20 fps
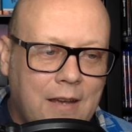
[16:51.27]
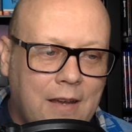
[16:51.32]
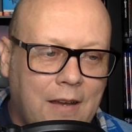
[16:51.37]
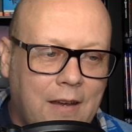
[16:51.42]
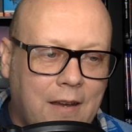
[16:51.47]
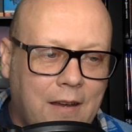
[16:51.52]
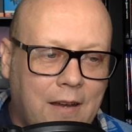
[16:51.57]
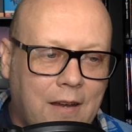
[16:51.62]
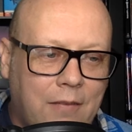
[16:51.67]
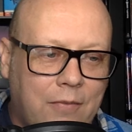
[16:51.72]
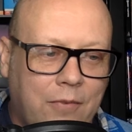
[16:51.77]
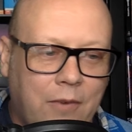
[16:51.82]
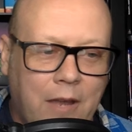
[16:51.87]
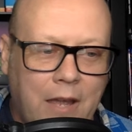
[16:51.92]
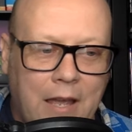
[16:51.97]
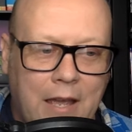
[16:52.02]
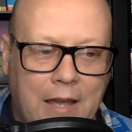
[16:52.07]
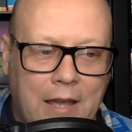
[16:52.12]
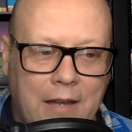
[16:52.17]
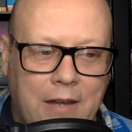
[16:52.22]
for
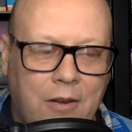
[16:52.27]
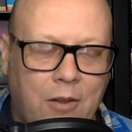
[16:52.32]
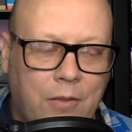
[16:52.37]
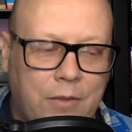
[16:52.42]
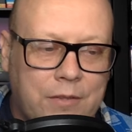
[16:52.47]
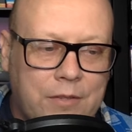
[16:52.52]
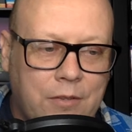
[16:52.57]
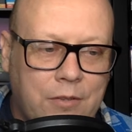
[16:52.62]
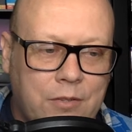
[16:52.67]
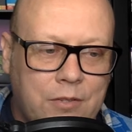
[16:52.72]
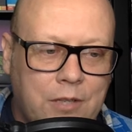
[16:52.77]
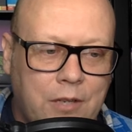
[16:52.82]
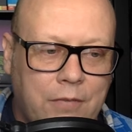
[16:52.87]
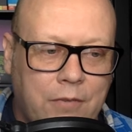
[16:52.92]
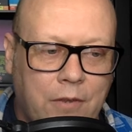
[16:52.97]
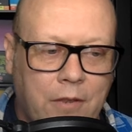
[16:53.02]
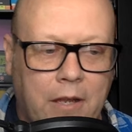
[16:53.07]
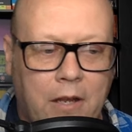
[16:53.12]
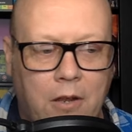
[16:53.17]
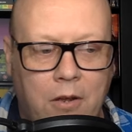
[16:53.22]
Ed and all this other stuff,
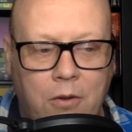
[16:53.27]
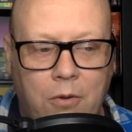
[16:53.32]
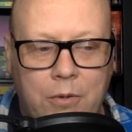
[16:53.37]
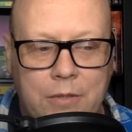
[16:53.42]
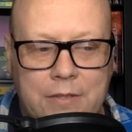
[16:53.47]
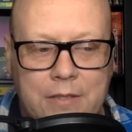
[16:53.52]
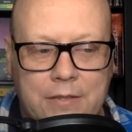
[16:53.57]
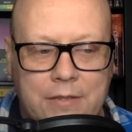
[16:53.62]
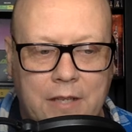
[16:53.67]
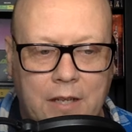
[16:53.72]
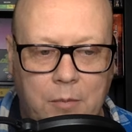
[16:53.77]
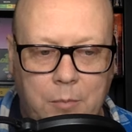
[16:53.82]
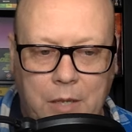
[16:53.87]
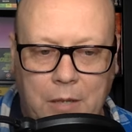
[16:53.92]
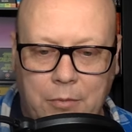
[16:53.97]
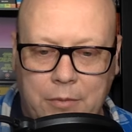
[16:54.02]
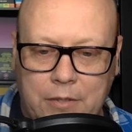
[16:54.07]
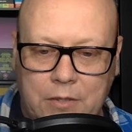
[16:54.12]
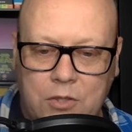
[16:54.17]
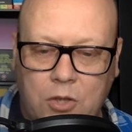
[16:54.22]
you're like, oh, is this going to be
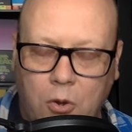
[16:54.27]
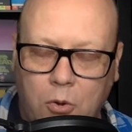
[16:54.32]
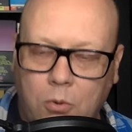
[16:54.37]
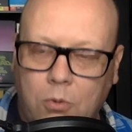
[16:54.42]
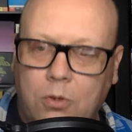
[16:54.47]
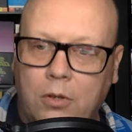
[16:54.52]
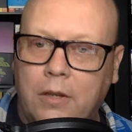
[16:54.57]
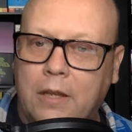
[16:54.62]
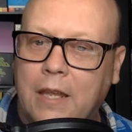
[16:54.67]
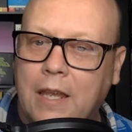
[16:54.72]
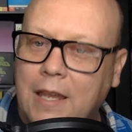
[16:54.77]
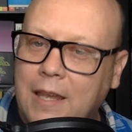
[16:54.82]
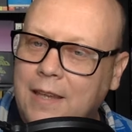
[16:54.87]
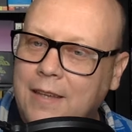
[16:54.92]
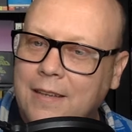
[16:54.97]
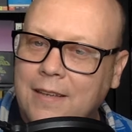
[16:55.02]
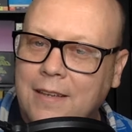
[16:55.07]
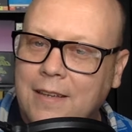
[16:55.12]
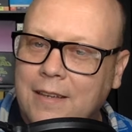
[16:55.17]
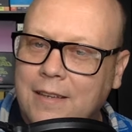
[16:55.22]
able to tonally,
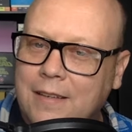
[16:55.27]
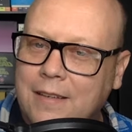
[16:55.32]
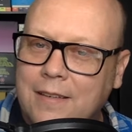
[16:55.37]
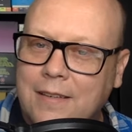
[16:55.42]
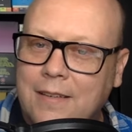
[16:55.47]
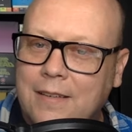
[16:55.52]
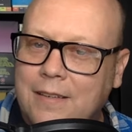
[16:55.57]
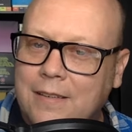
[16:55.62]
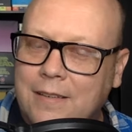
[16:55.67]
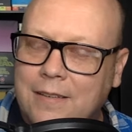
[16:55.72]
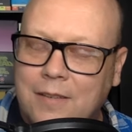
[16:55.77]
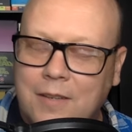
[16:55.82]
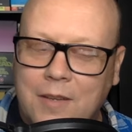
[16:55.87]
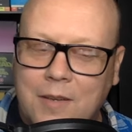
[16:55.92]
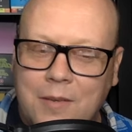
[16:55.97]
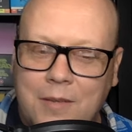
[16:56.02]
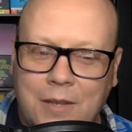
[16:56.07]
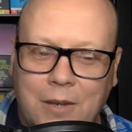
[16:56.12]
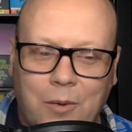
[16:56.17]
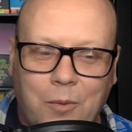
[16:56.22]

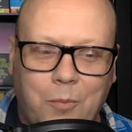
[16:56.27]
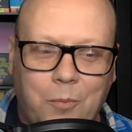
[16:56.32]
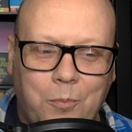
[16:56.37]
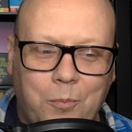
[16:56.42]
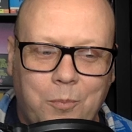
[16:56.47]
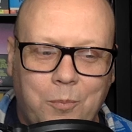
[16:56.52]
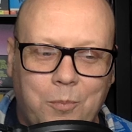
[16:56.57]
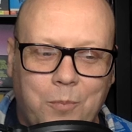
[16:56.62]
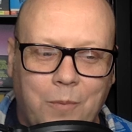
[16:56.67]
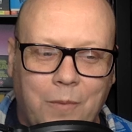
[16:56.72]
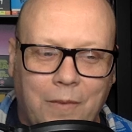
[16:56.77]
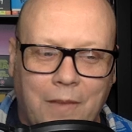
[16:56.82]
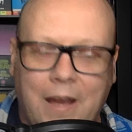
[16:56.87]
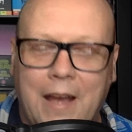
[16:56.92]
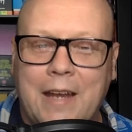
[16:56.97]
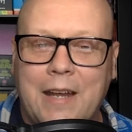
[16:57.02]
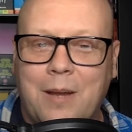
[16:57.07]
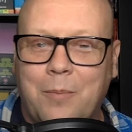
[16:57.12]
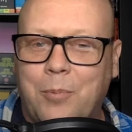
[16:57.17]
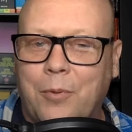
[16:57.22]
you know,
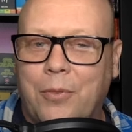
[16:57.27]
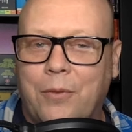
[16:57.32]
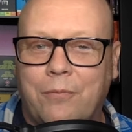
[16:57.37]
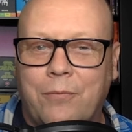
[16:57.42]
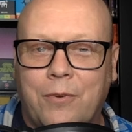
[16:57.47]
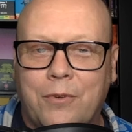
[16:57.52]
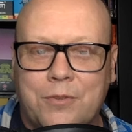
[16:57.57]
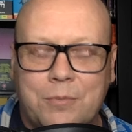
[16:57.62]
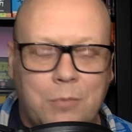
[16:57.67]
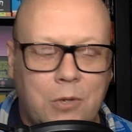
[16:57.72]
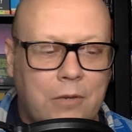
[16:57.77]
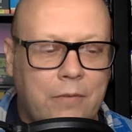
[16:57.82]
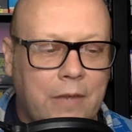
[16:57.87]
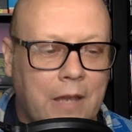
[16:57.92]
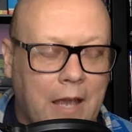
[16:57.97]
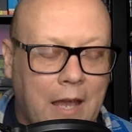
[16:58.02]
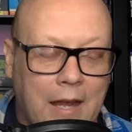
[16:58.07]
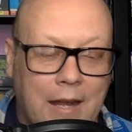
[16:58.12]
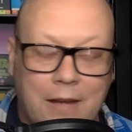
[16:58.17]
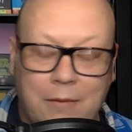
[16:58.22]
line up with the first
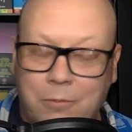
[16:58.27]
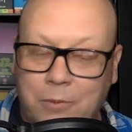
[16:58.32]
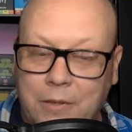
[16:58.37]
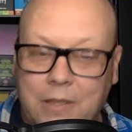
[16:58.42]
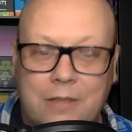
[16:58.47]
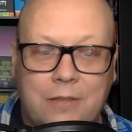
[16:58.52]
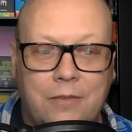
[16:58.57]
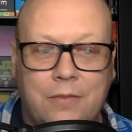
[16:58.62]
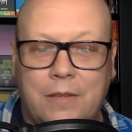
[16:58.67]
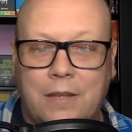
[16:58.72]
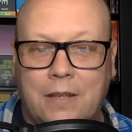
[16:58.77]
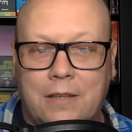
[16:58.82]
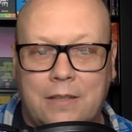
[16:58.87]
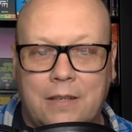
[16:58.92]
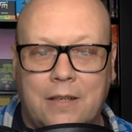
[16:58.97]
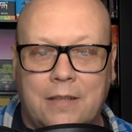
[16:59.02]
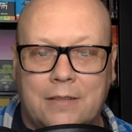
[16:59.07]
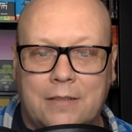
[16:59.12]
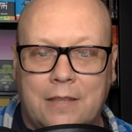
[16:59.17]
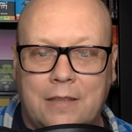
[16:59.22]
movie? And I really do think it
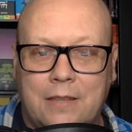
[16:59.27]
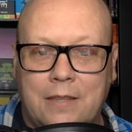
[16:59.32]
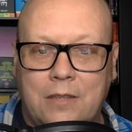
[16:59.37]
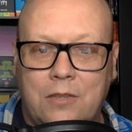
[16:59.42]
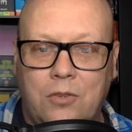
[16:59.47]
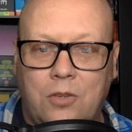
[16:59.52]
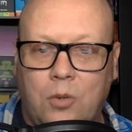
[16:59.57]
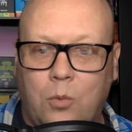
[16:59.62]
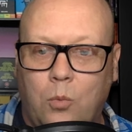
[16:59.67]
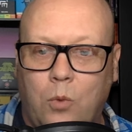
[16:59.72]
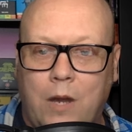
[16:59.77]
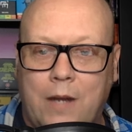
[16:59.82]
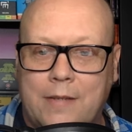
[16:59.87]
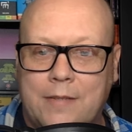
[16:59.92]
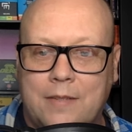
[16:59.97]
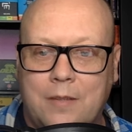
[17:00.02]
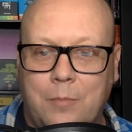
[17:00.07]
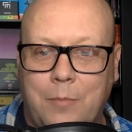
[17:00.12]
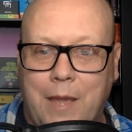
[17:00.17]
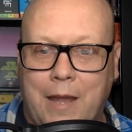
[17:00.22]
does. I think you can
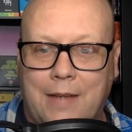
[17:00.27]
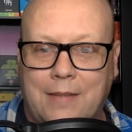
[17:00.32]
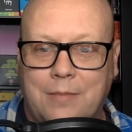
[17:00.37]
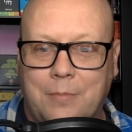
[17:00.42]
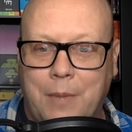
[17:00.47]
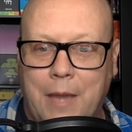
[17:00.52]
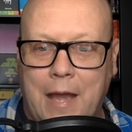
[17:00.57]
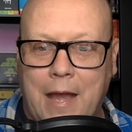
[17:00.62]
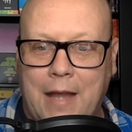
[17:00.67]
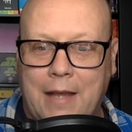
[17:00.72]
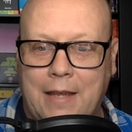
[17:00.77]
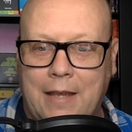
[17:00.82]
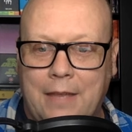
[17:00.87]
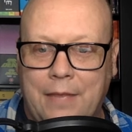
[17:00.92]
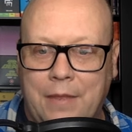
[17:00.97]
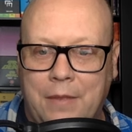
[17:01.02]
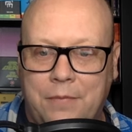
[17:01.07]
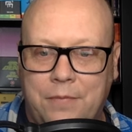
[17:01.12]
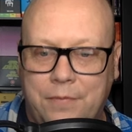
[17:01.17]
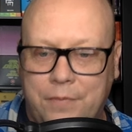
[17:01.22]
watch them back to back
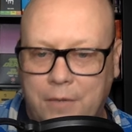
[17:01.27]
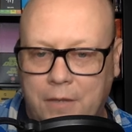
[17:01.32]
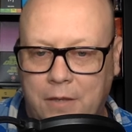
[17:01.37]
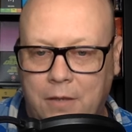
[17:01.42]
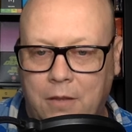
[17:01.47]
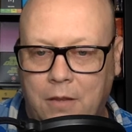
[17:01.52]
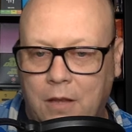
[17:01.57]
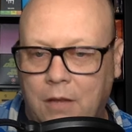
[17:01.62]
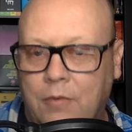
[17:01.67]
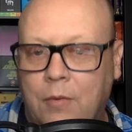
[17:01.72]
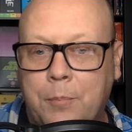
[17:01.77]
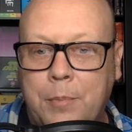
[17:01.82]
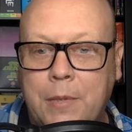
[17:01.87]
and they feel of a